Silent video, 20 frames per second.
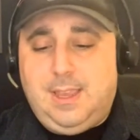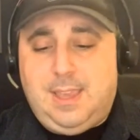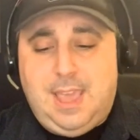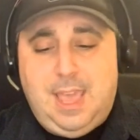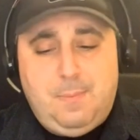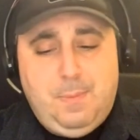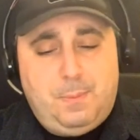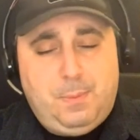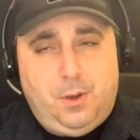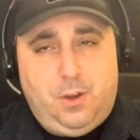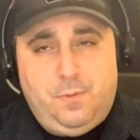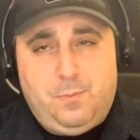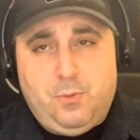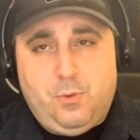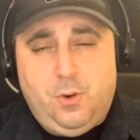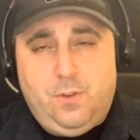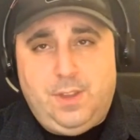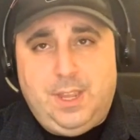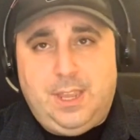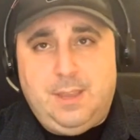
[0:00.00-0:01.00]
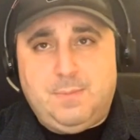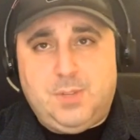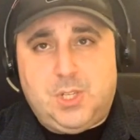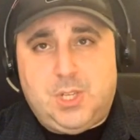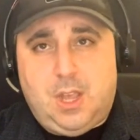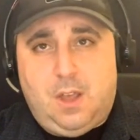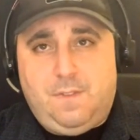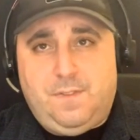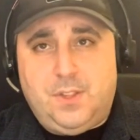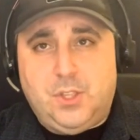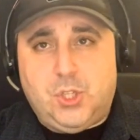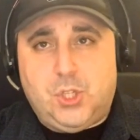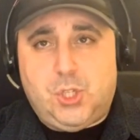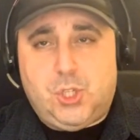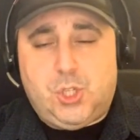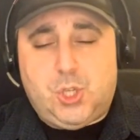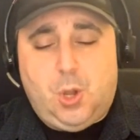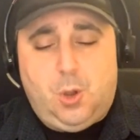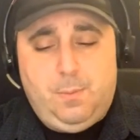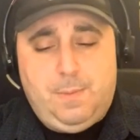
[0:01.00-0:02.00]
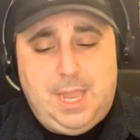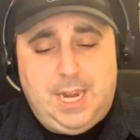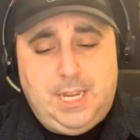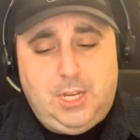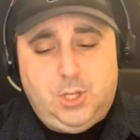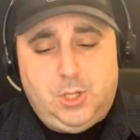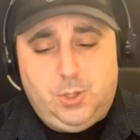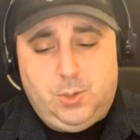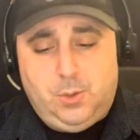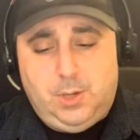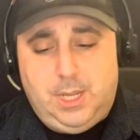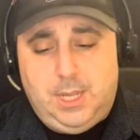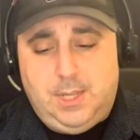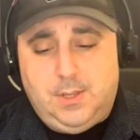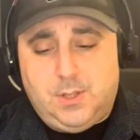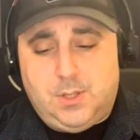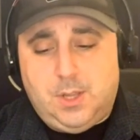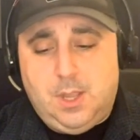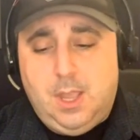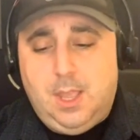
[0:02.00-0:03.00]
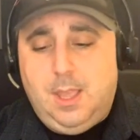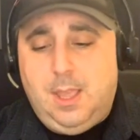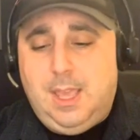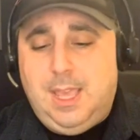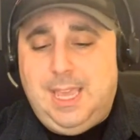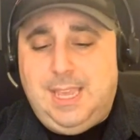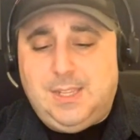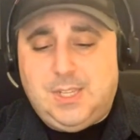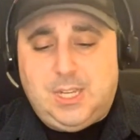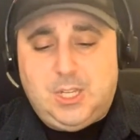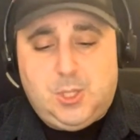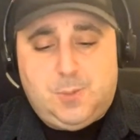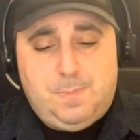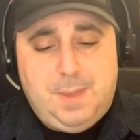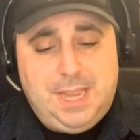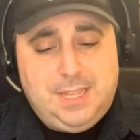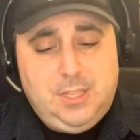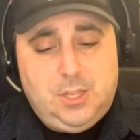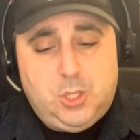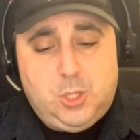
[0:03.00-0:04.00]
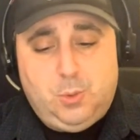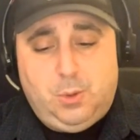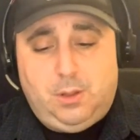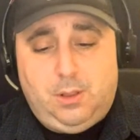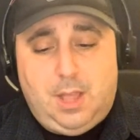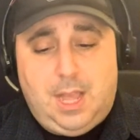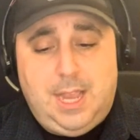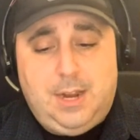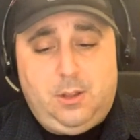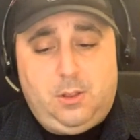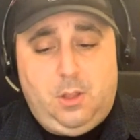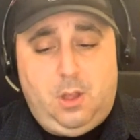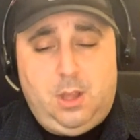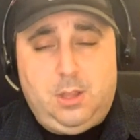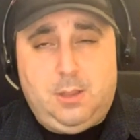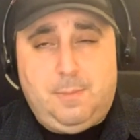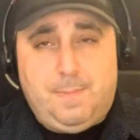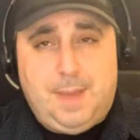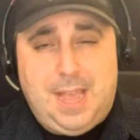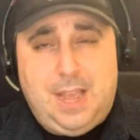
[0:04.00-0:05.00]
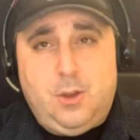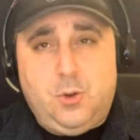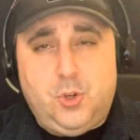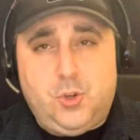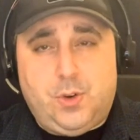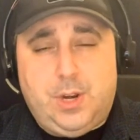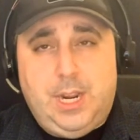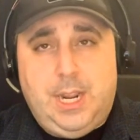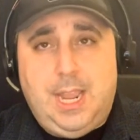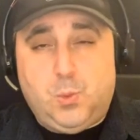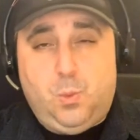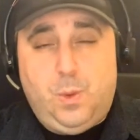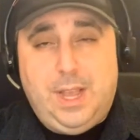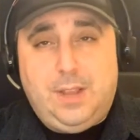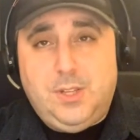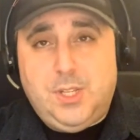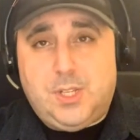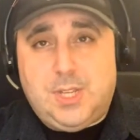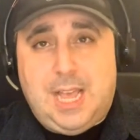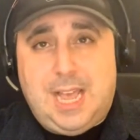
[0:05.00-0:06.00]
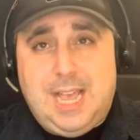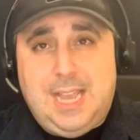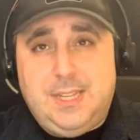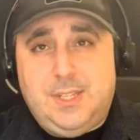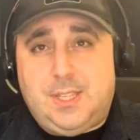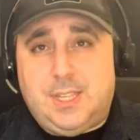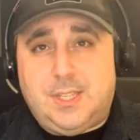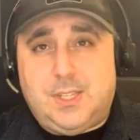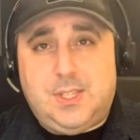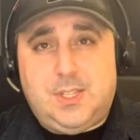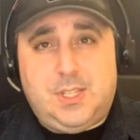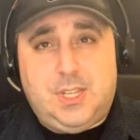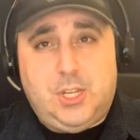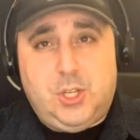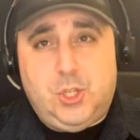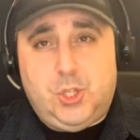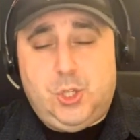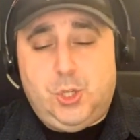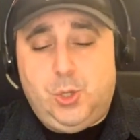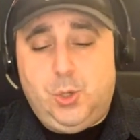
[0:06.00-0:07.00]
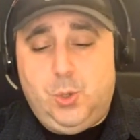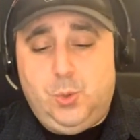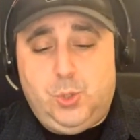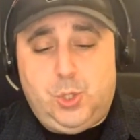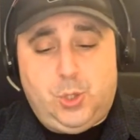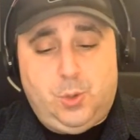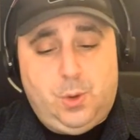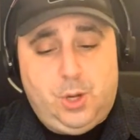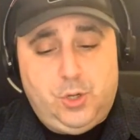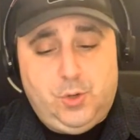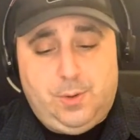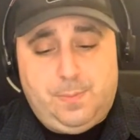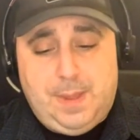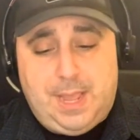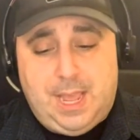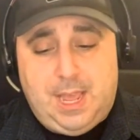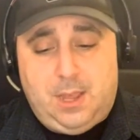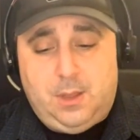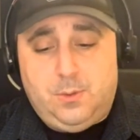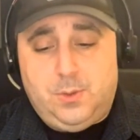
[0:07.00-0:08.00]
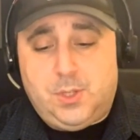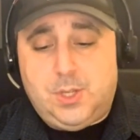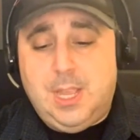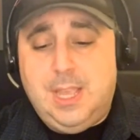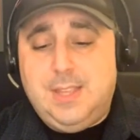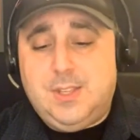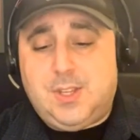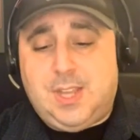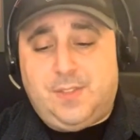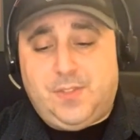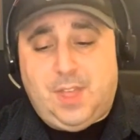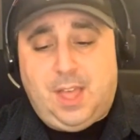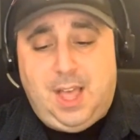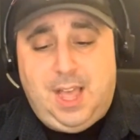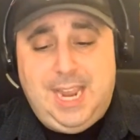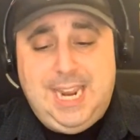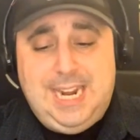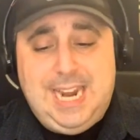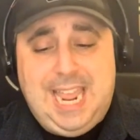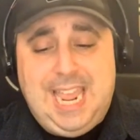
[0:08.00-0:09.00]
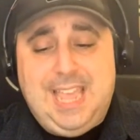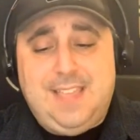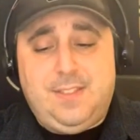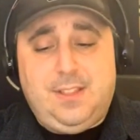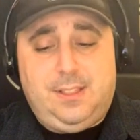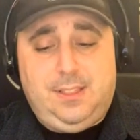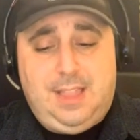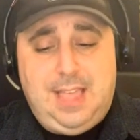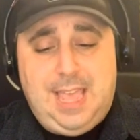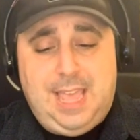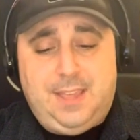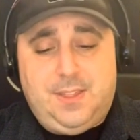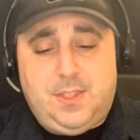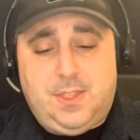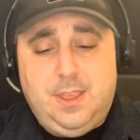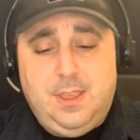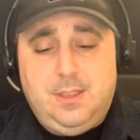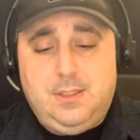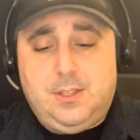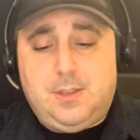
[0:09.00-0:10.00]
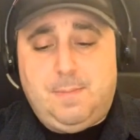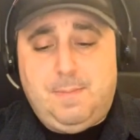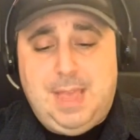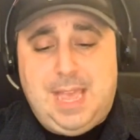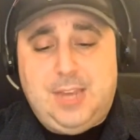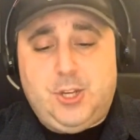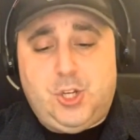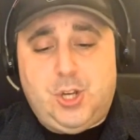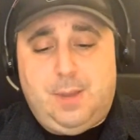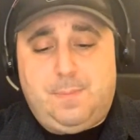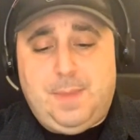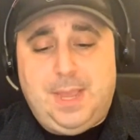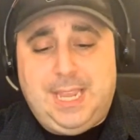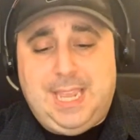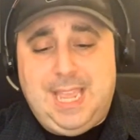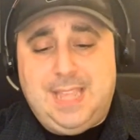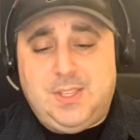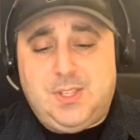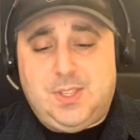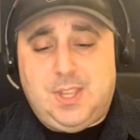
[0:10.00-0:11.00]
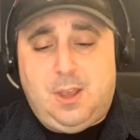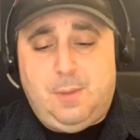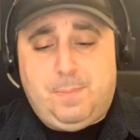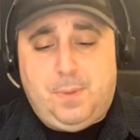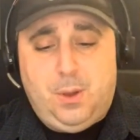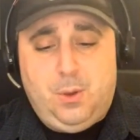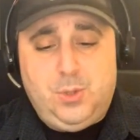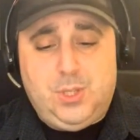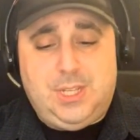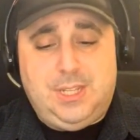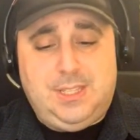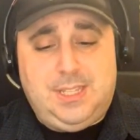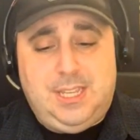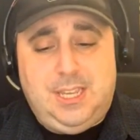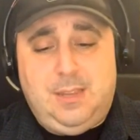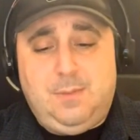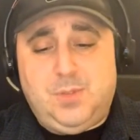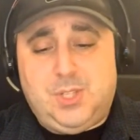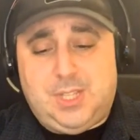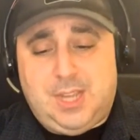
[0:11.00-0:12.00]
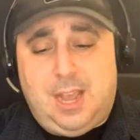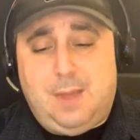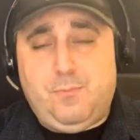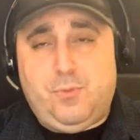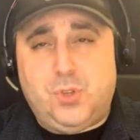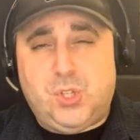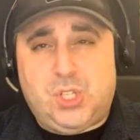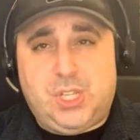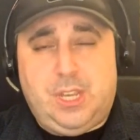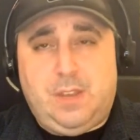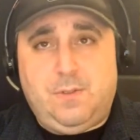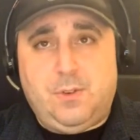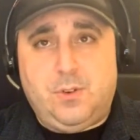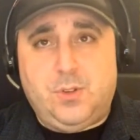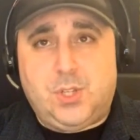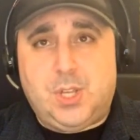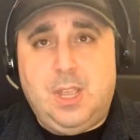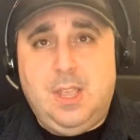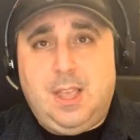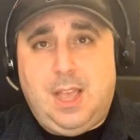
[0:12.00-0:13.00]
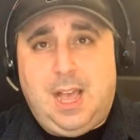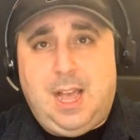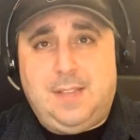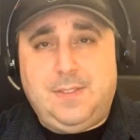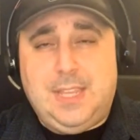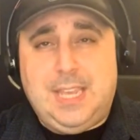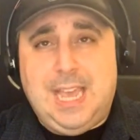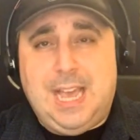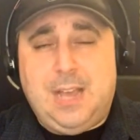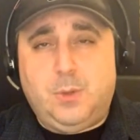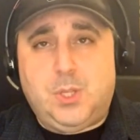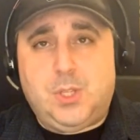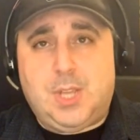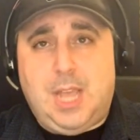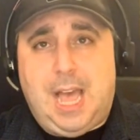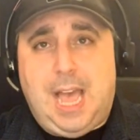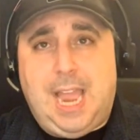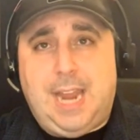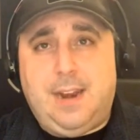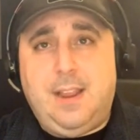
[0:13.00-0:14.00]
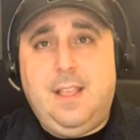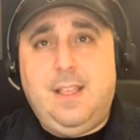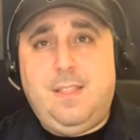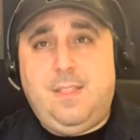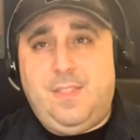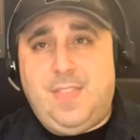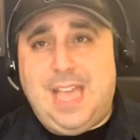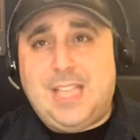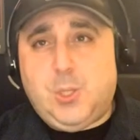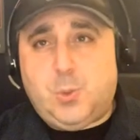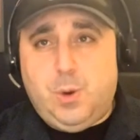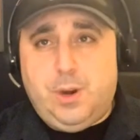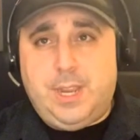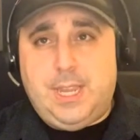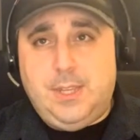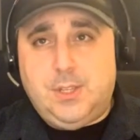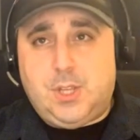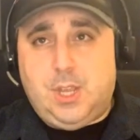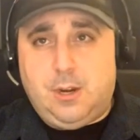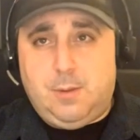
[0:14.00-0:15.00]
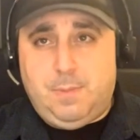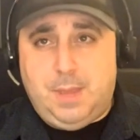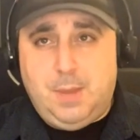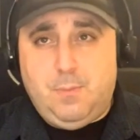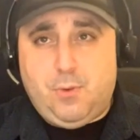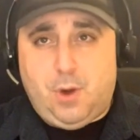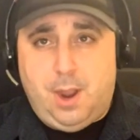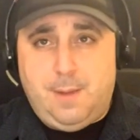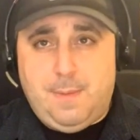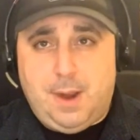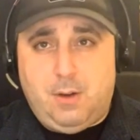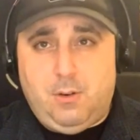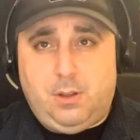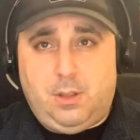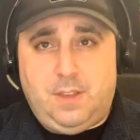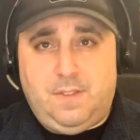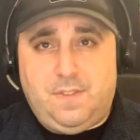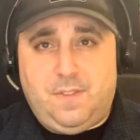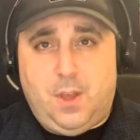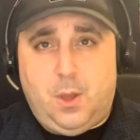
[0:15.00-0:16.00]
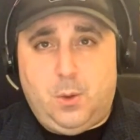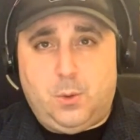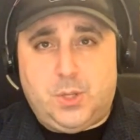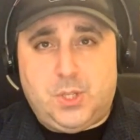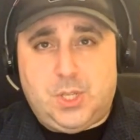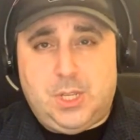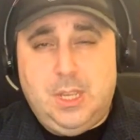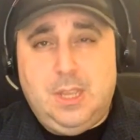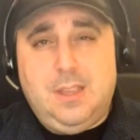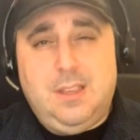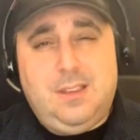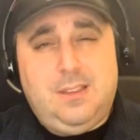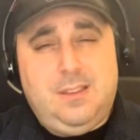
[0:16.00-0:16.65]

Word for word: Capable of proving himself in so many duties, he's expected to align along the boundary. He's well-sized at six two, two hundred pounds. He's got the height and the length to match up against opposing teams' top receivers on the outside. That's where he's going to be primarily, folks.